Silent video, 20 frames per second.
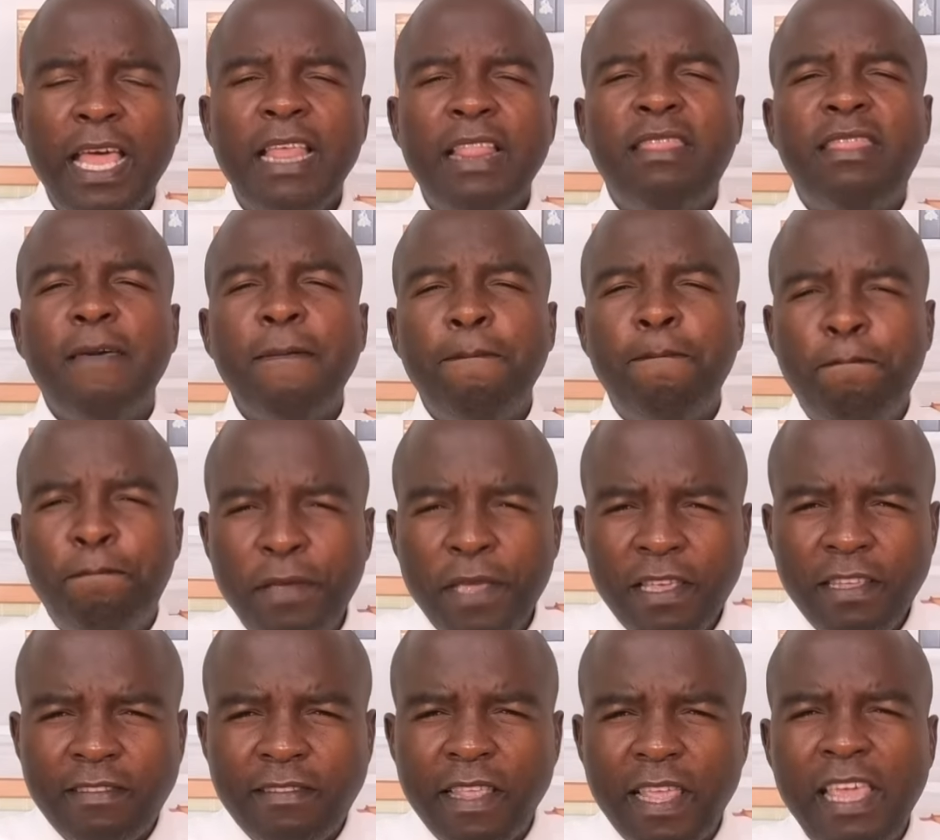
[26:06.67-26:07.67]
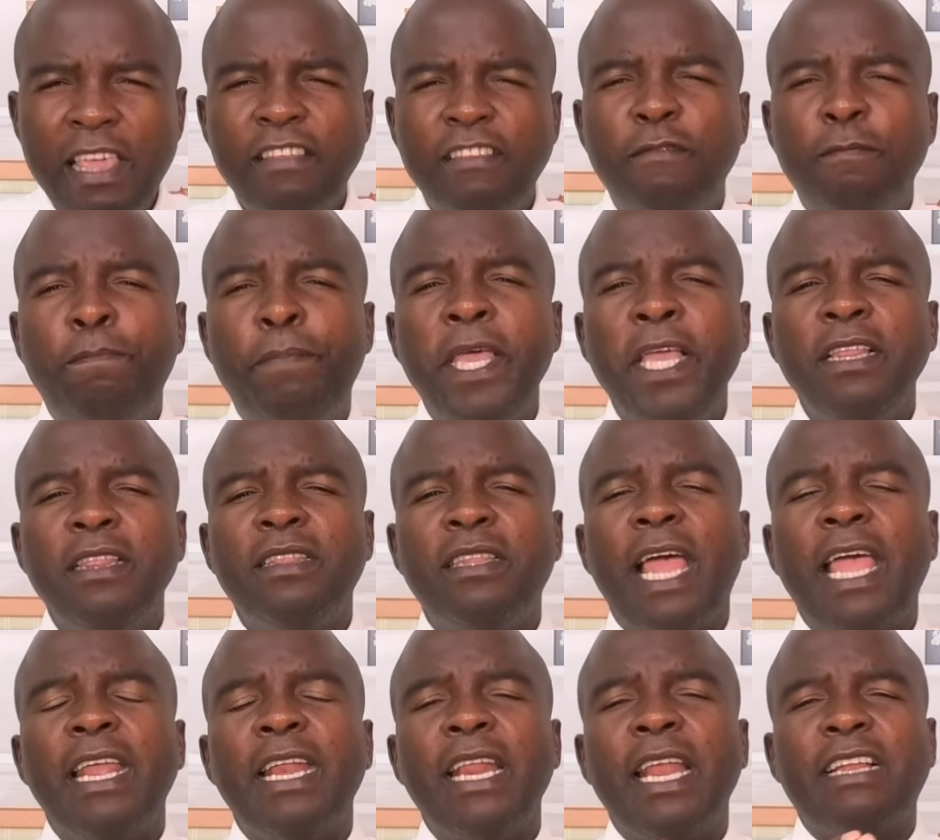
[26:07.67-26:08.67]
The beast is being
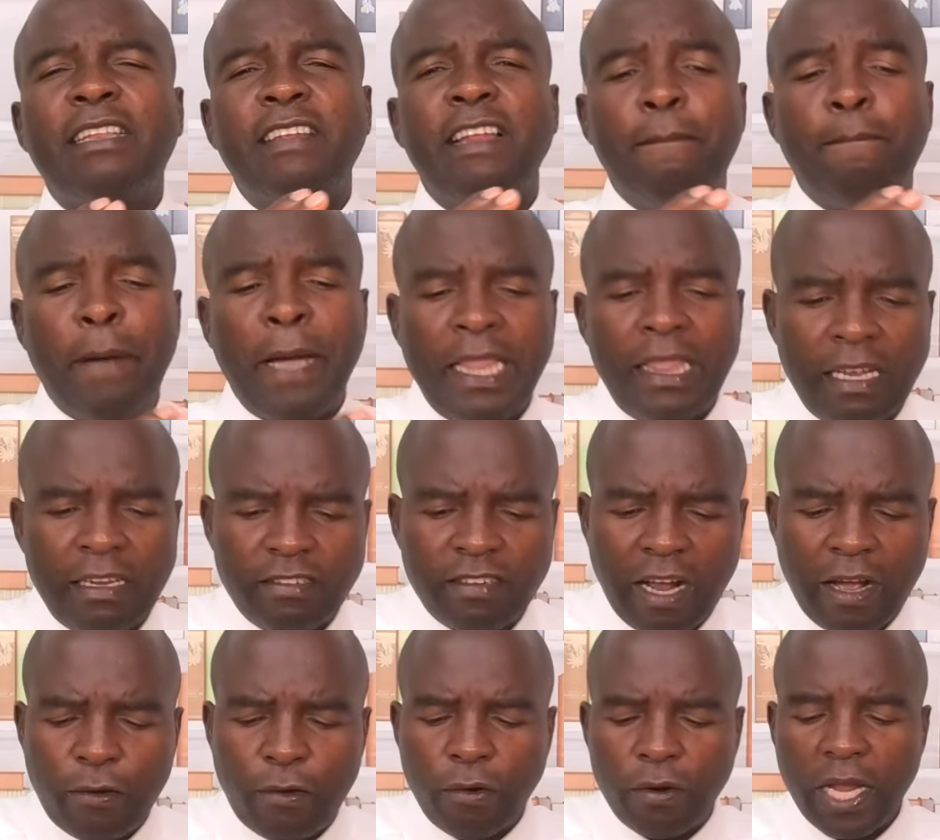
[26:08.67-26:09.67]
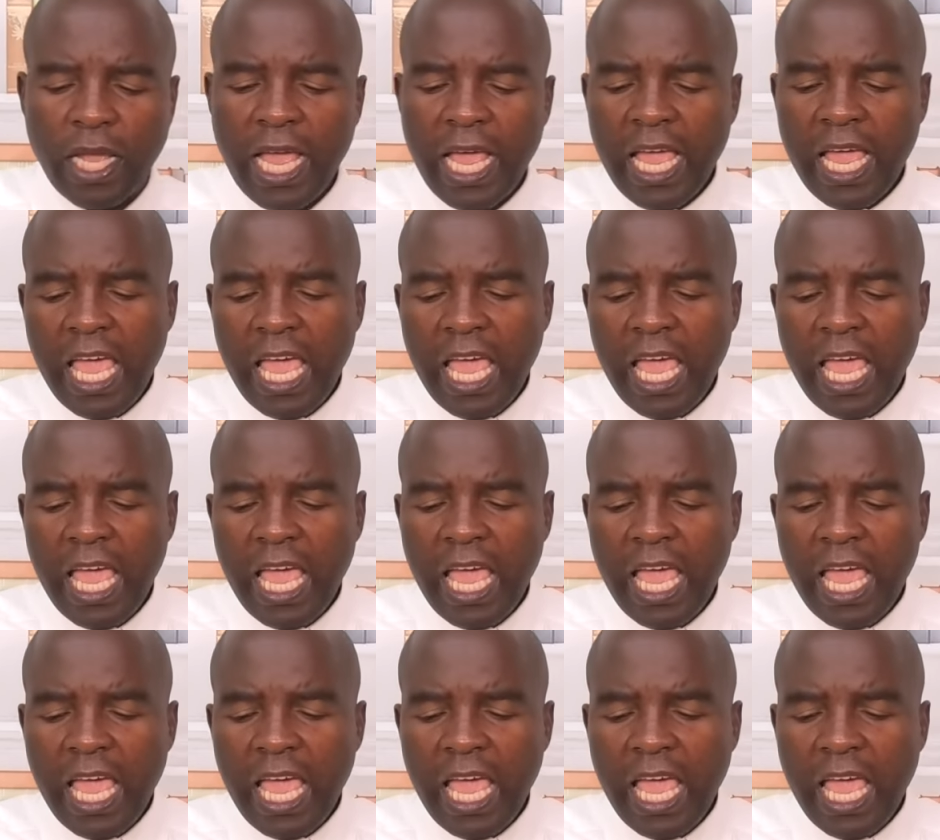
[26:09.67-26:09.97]
directed by the dragon.